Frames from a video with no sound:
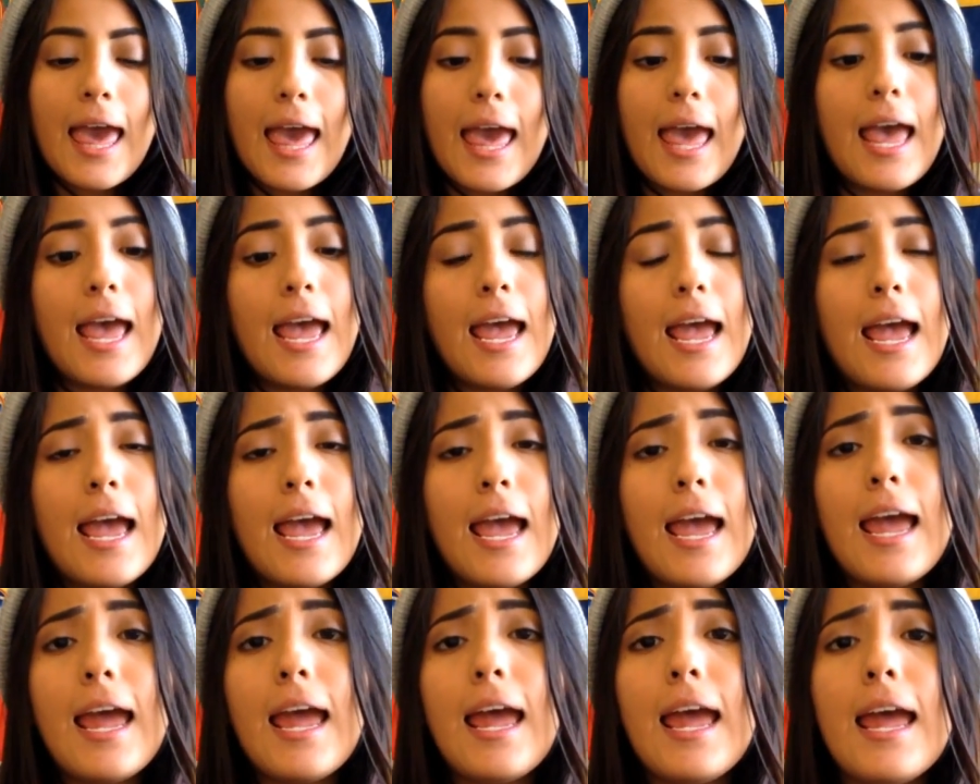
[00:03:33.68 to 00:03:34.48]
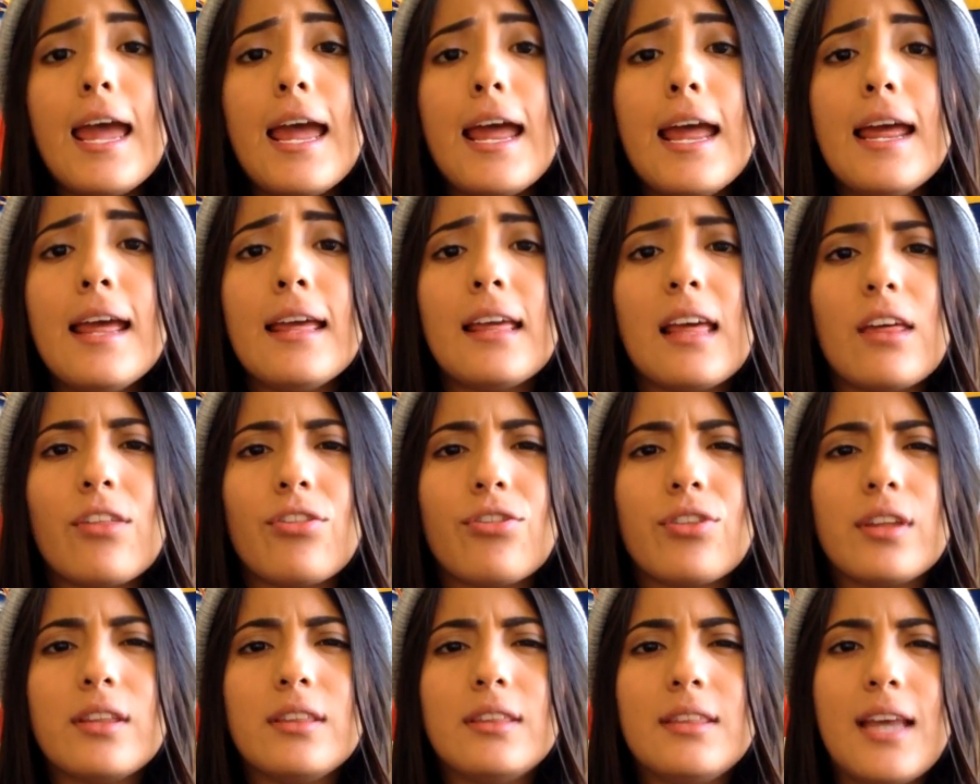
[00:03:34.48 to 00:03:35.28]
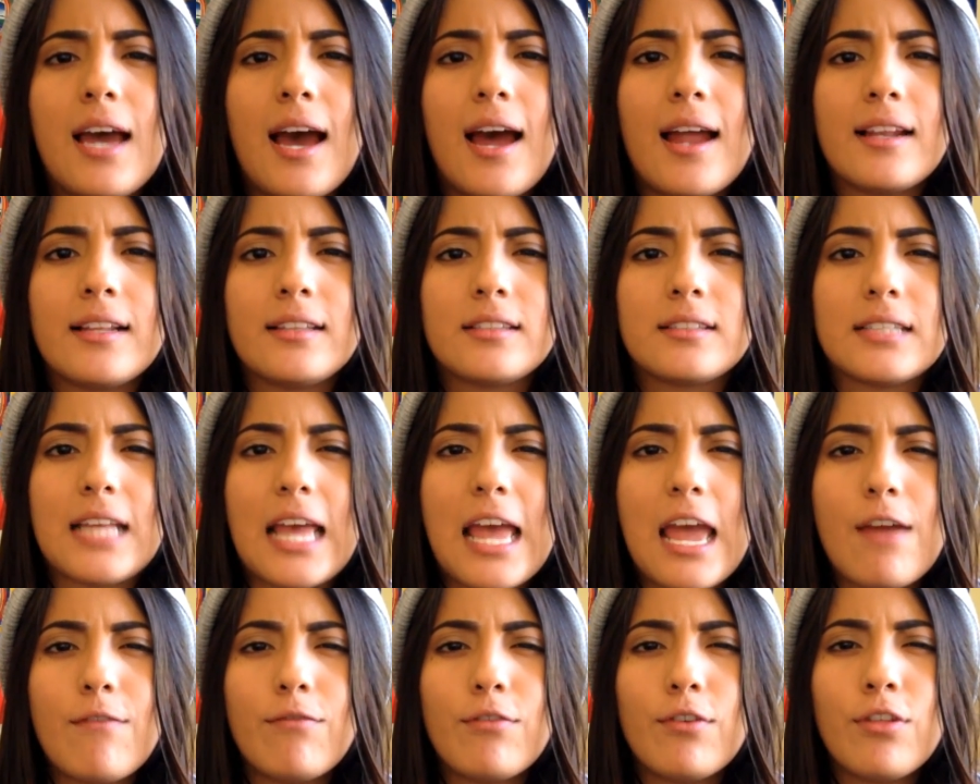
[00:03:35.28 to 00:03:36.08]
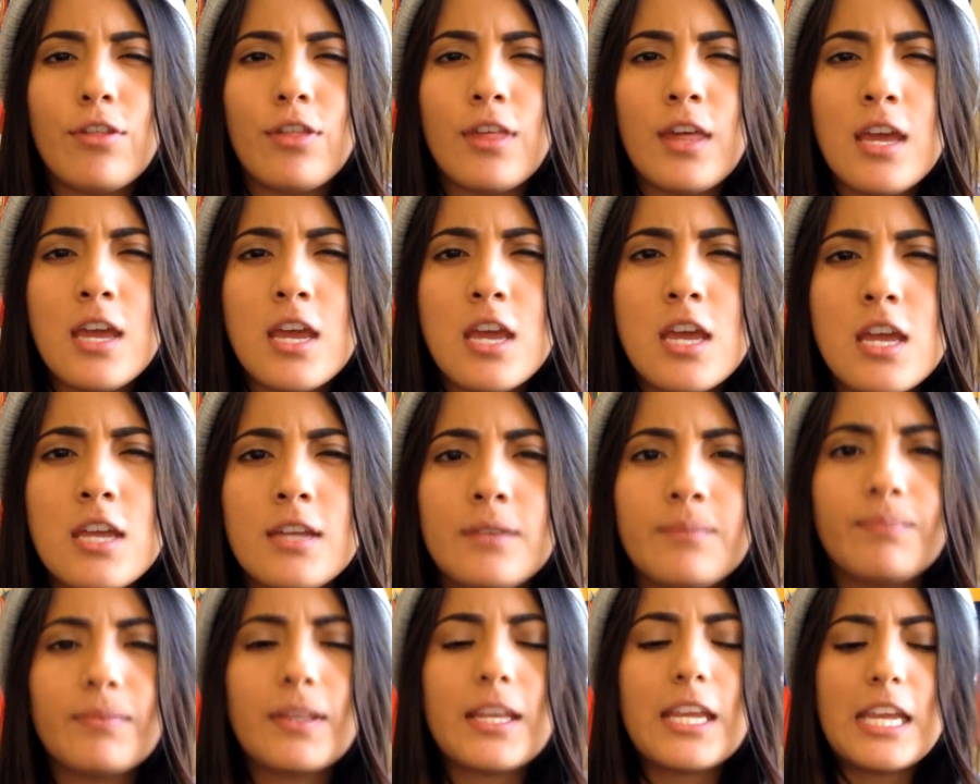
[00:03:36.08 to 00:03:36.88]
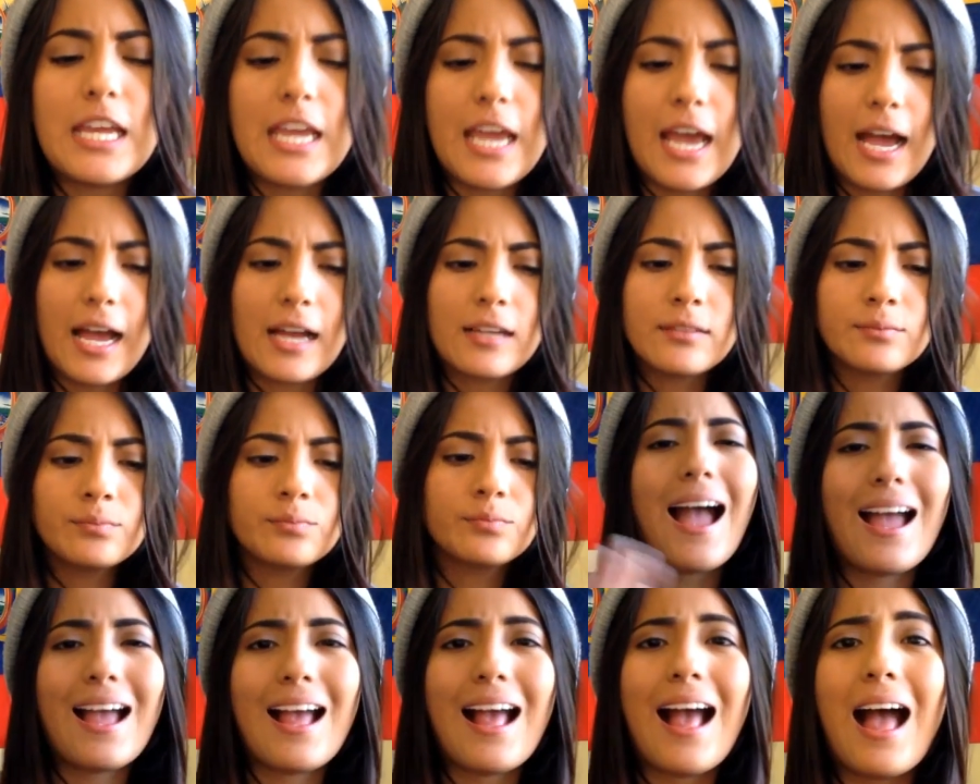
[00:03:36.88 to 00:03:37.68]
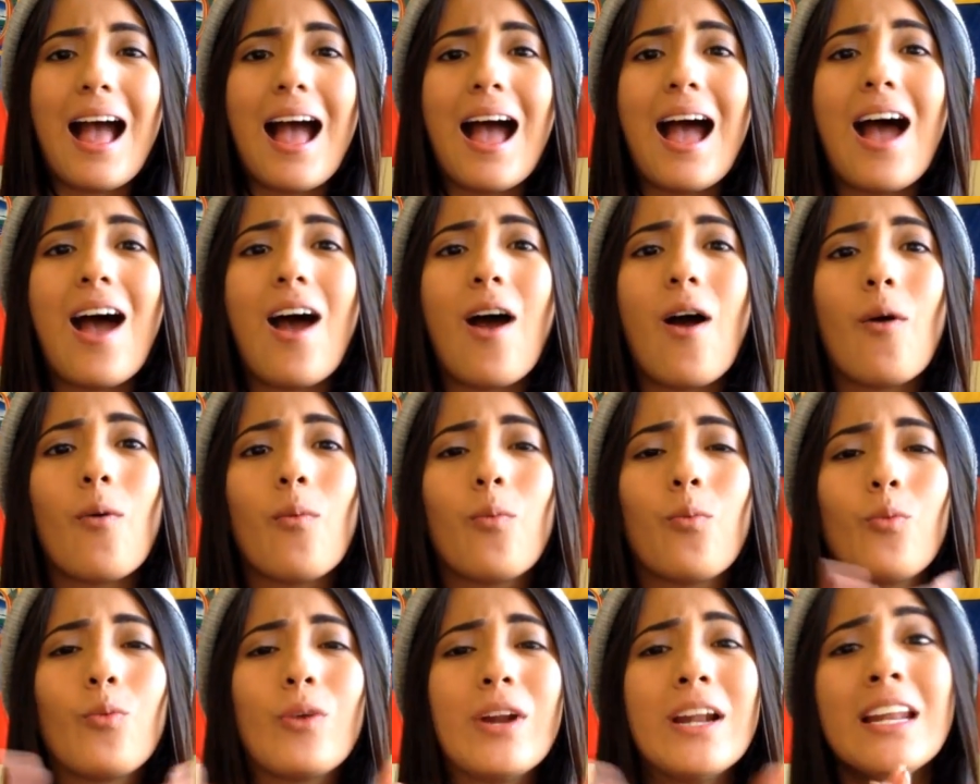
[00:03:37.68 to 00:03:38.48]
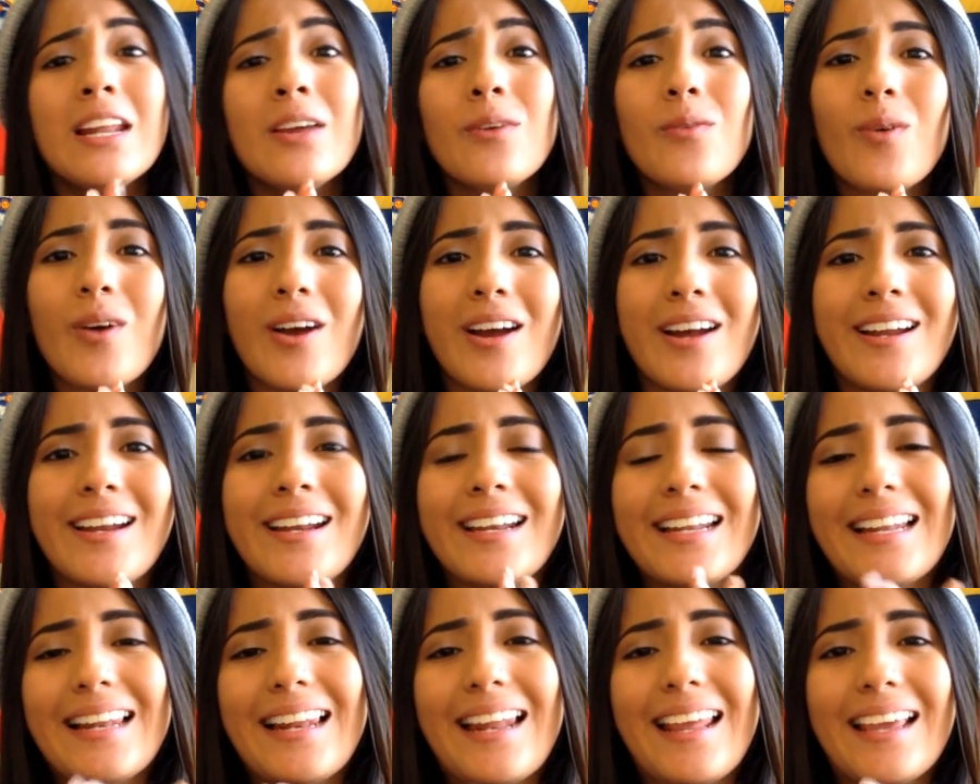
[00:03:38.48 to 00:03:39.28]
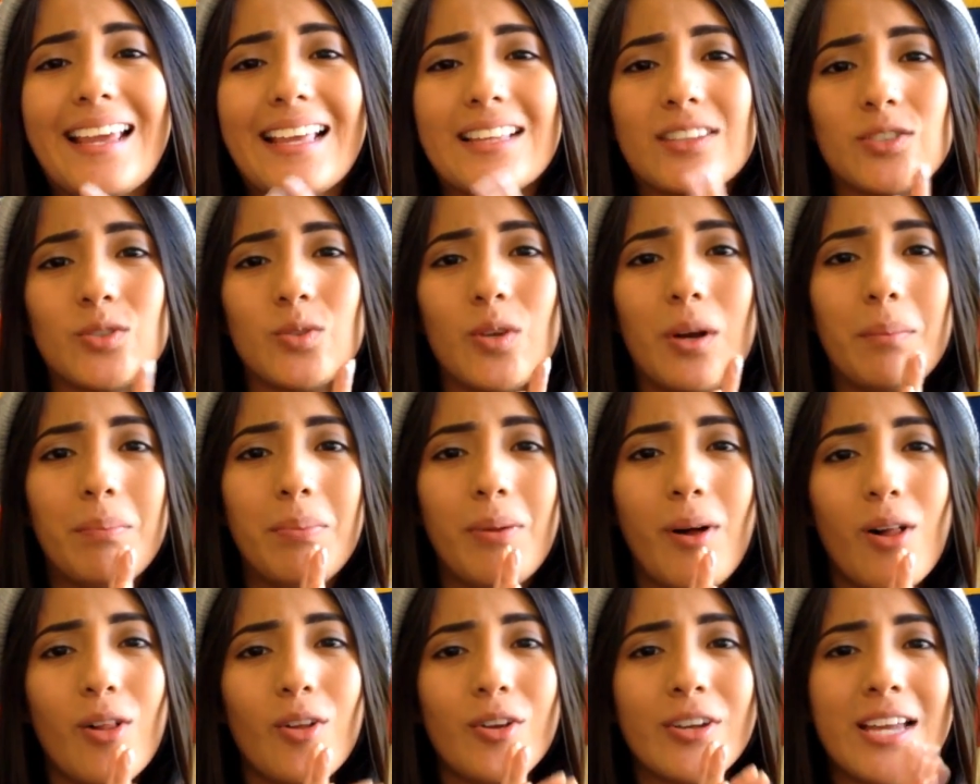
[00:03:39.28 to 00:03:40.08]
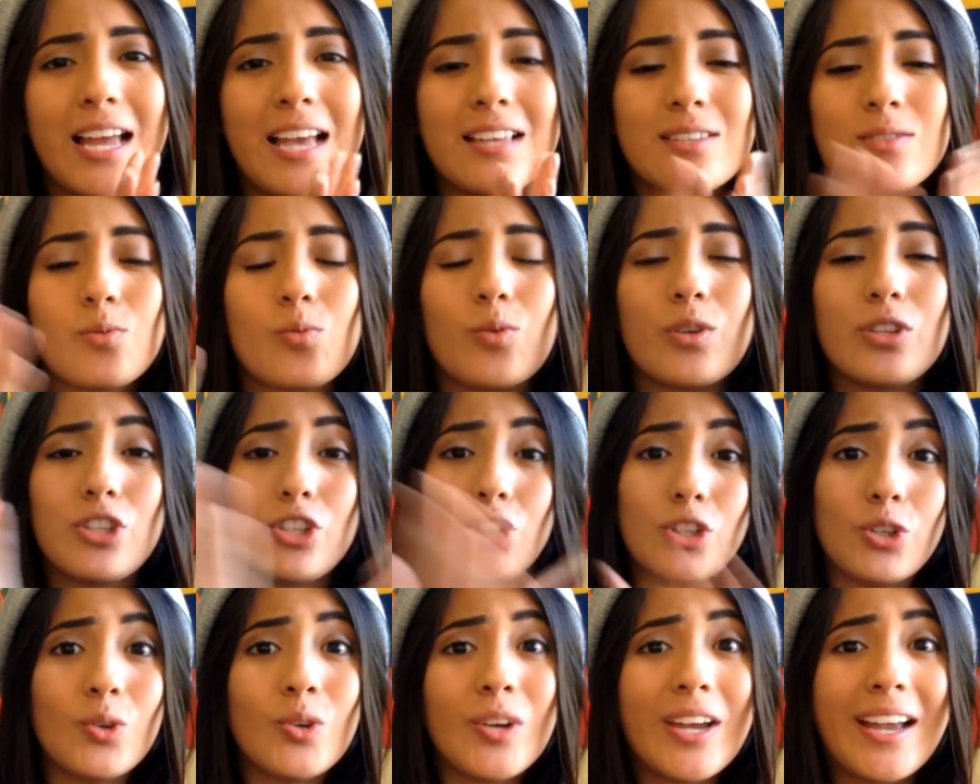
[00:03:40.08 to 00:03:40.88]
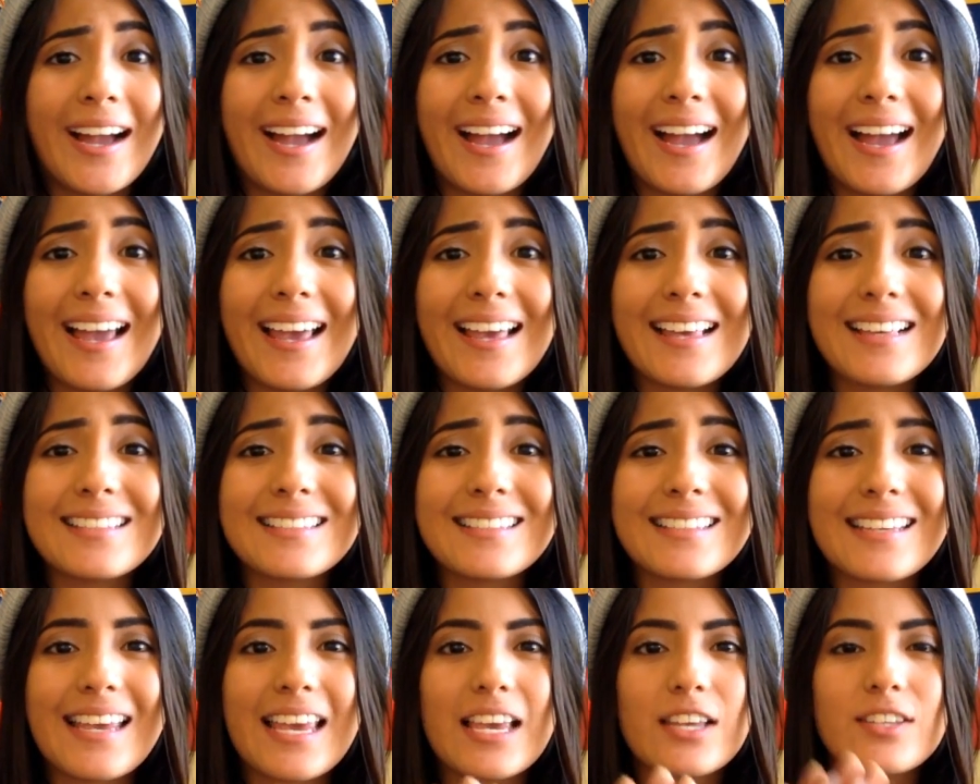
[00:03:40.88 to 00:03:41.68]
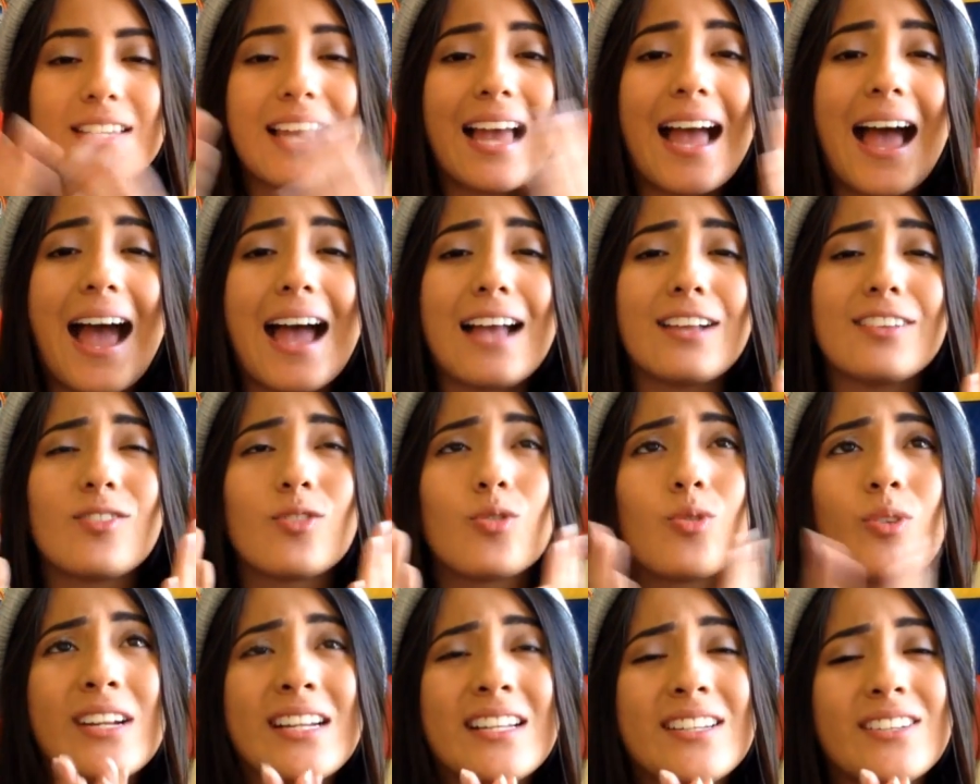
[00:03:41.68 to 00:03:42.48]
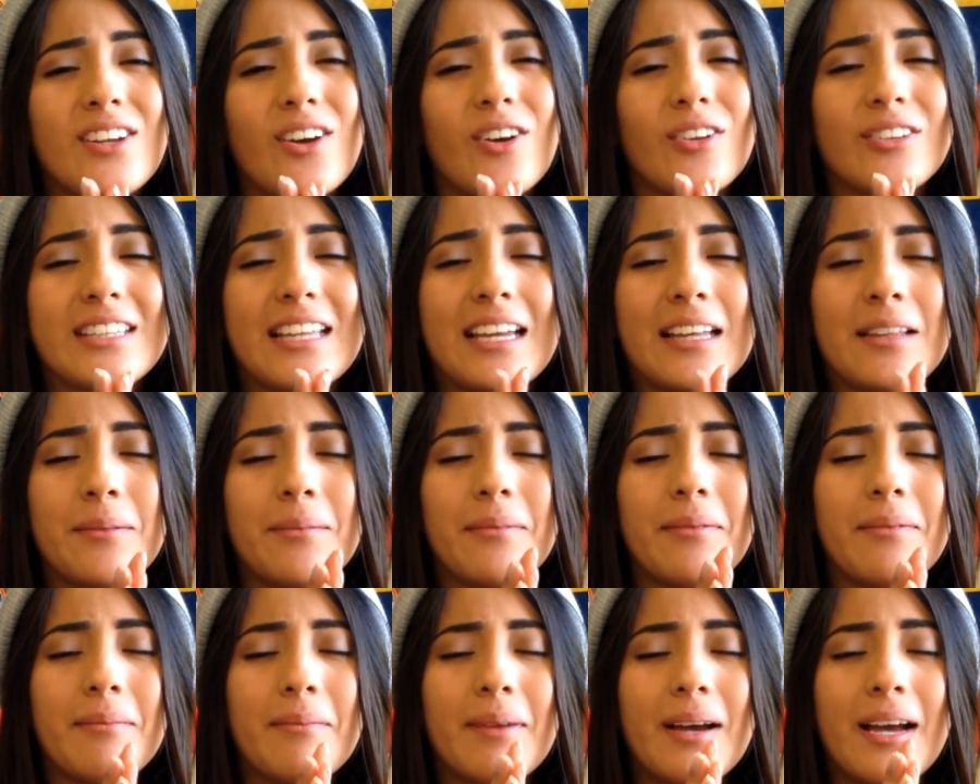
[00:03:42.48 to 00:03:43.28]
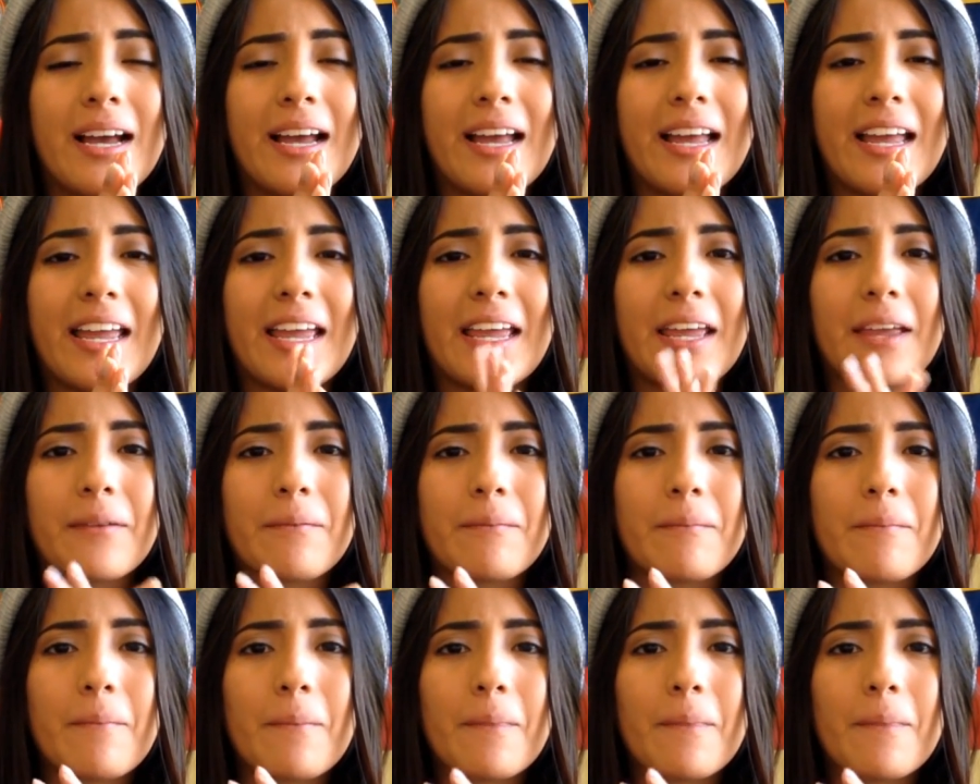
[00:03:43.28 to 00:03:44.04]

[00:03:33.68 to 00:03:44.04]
And I think that is everything. Yeah. I really want like to apologize with you guys, because I really know that my